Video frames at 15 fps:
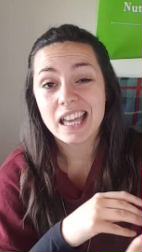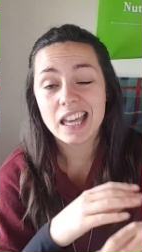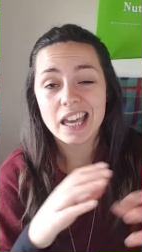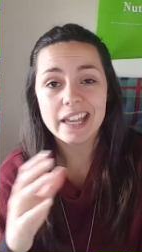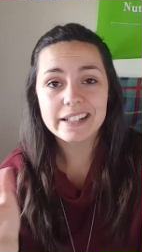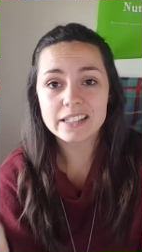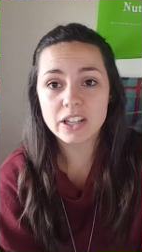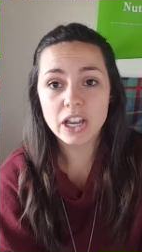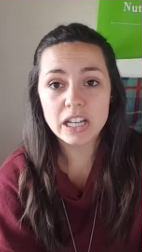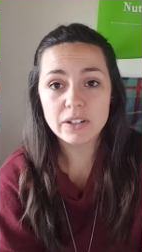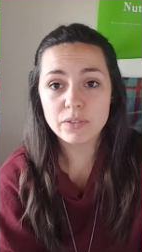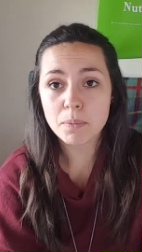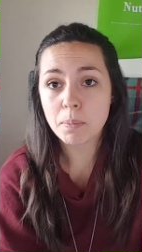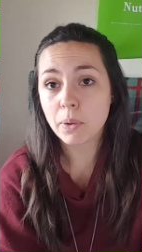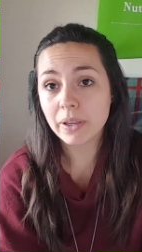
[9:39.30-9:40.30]
it's kind of
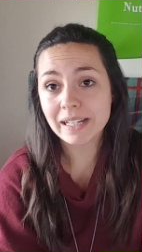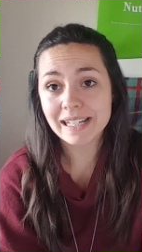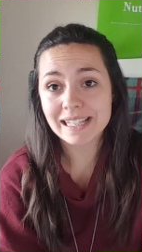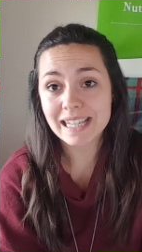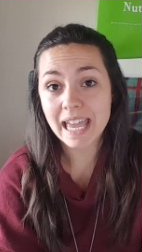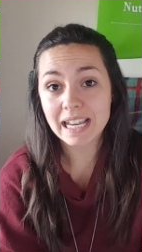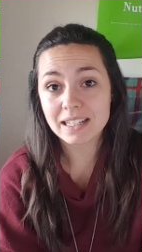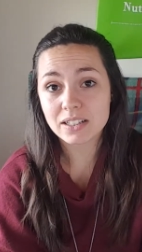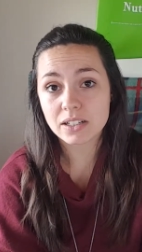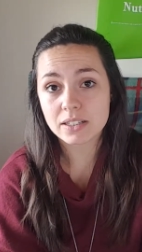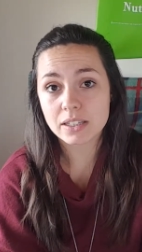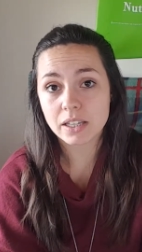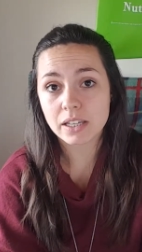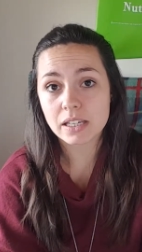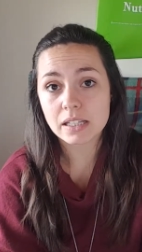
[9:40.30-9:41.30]
a pointless
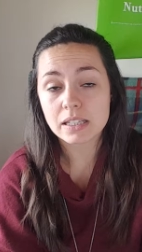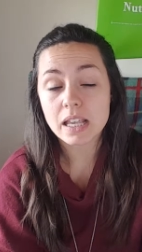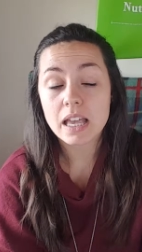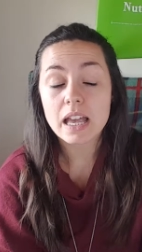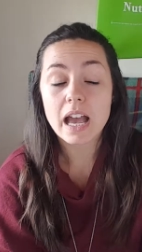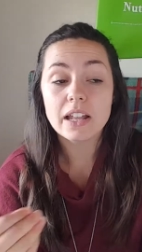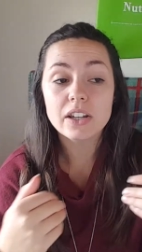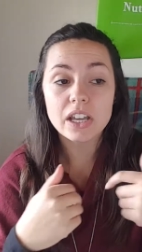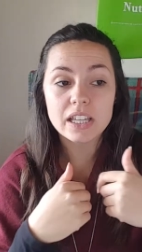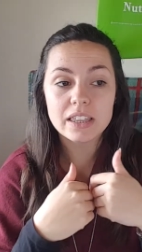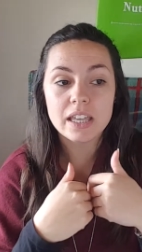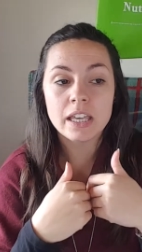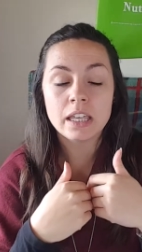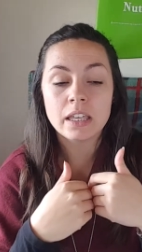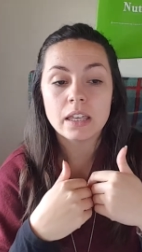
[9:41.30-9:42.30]
exercise. And I
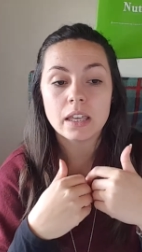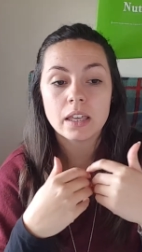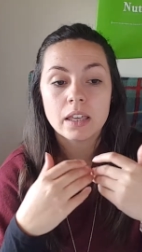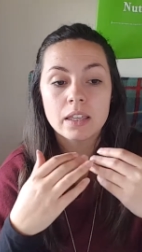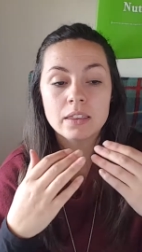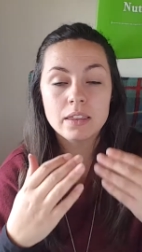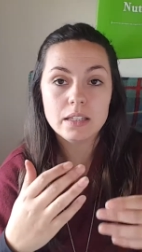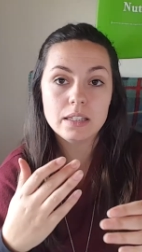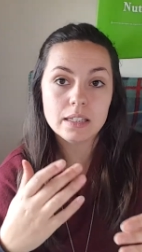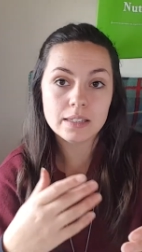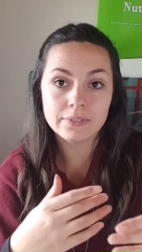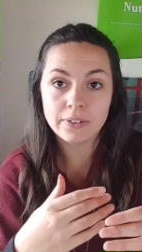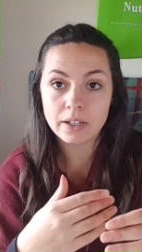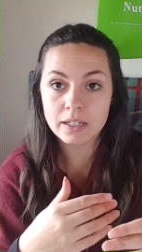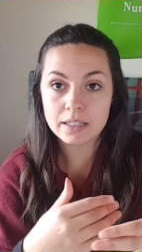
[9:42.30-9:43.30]
think this
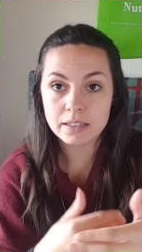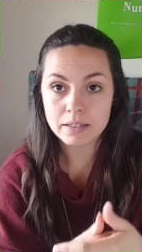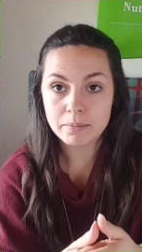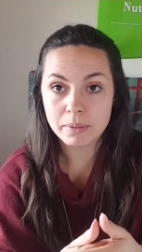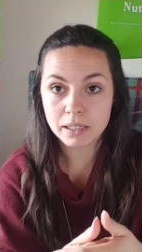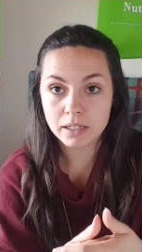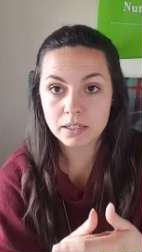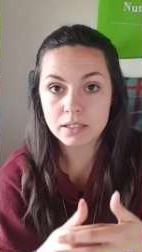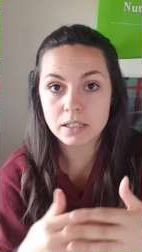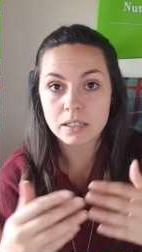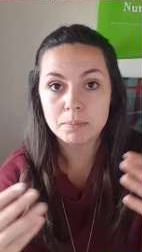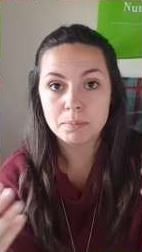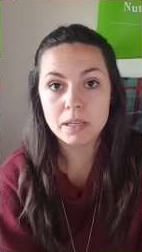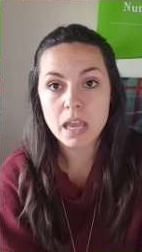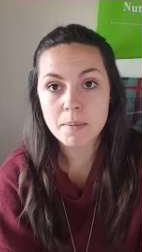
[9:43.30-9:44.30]
is very similar to
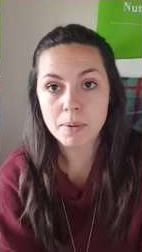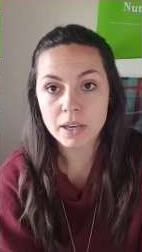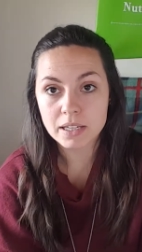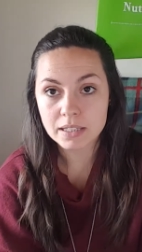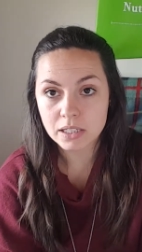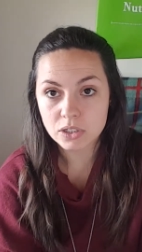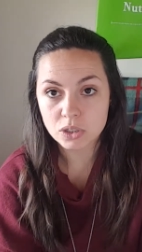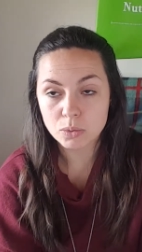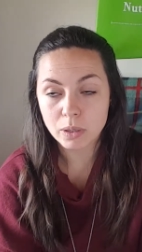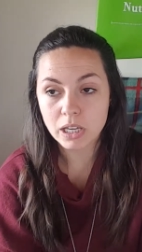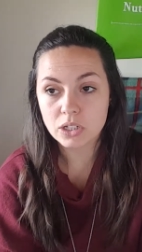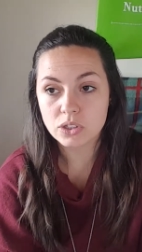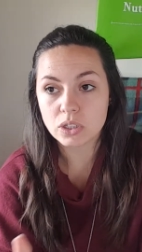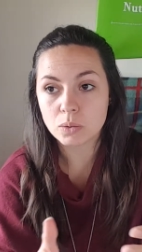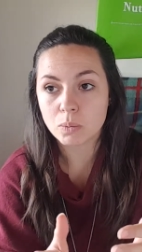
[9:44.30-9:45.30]
the BMI
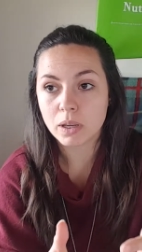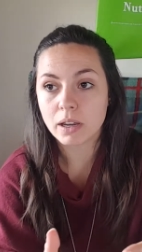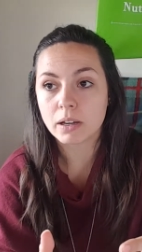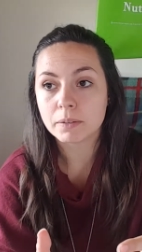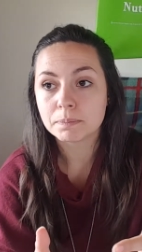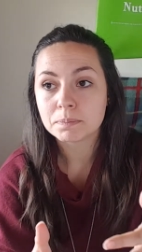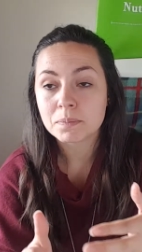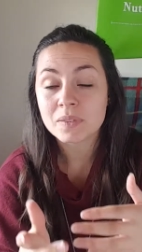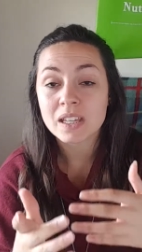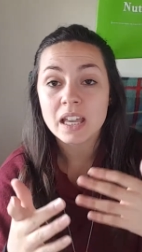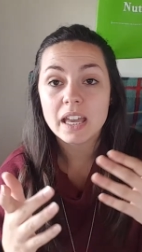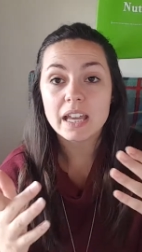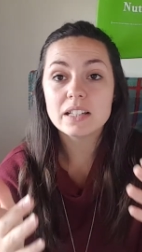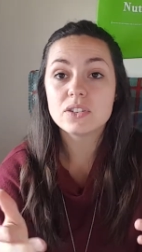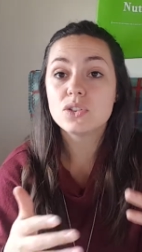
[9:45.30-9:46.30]
situation, where
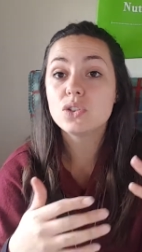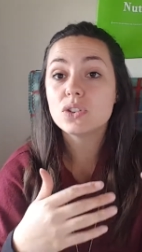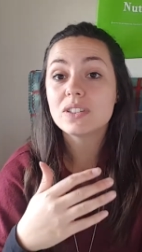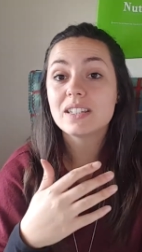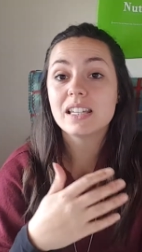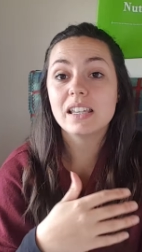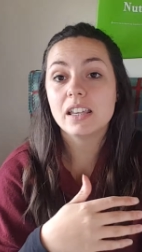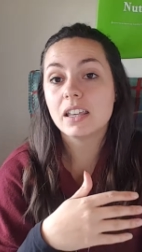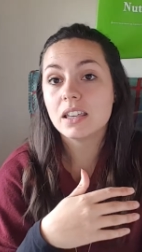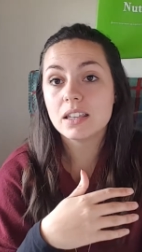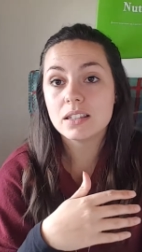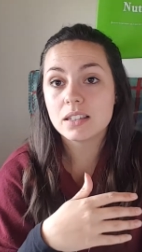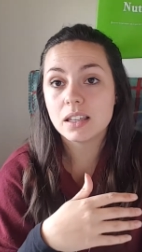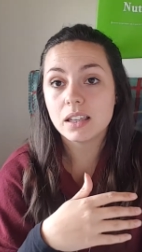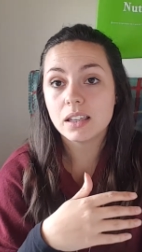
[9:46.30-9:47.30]
it's just
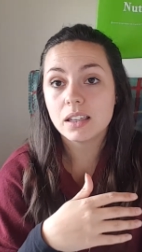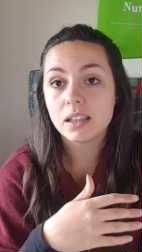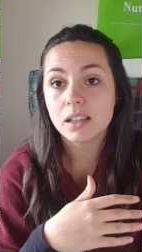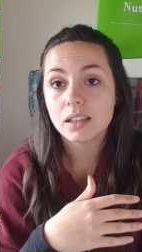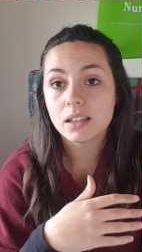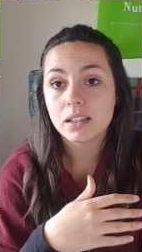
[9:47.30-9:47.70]
easy